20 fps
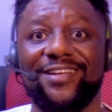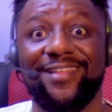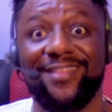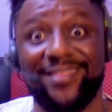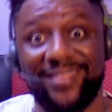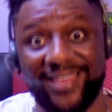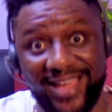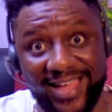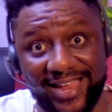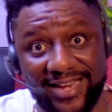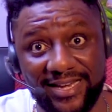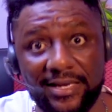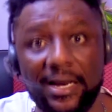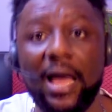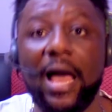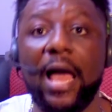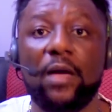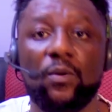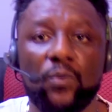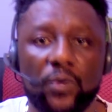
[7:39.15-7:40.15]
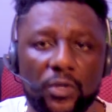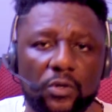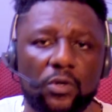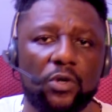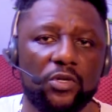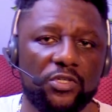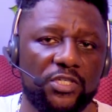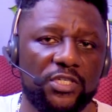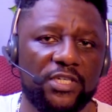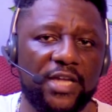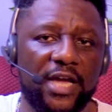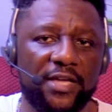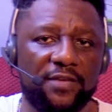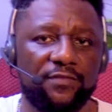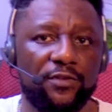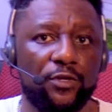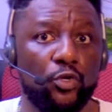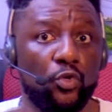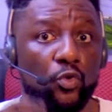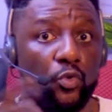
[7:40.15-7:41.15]
Then I will consider
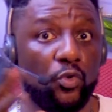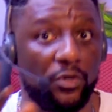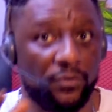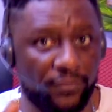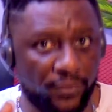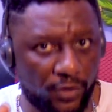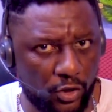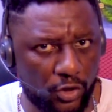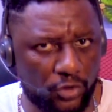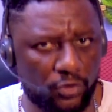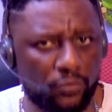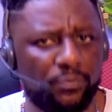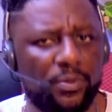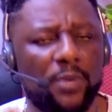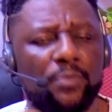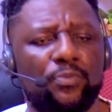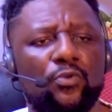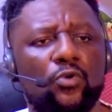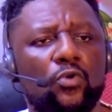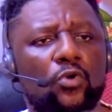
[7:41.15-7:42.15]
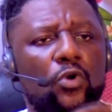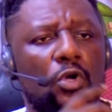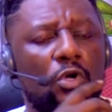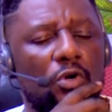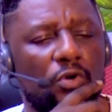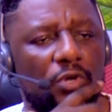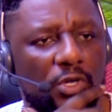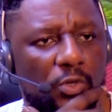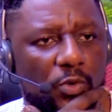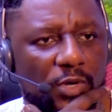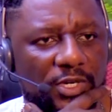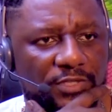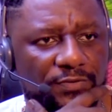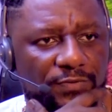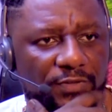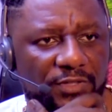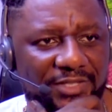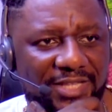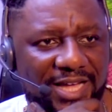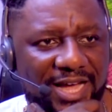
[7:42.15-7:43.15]
giving you, if a lot of people request
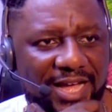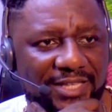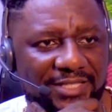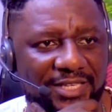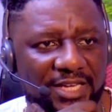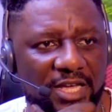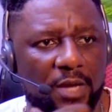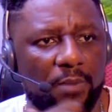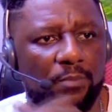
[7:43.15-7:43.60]
for that.